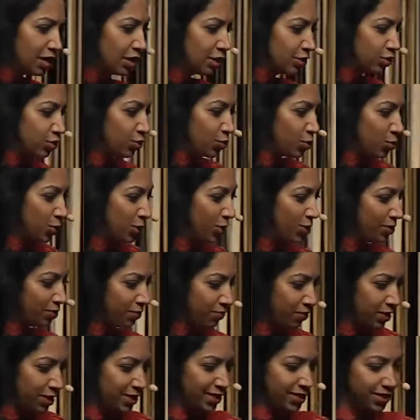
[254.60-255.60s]
So all
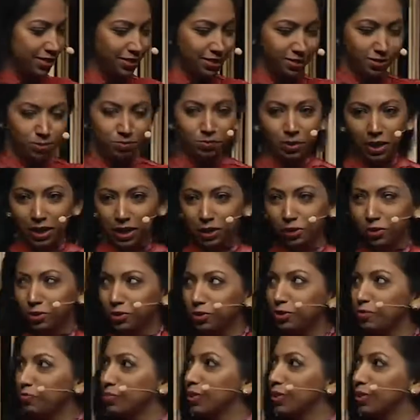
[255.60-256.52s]
of this is well and good,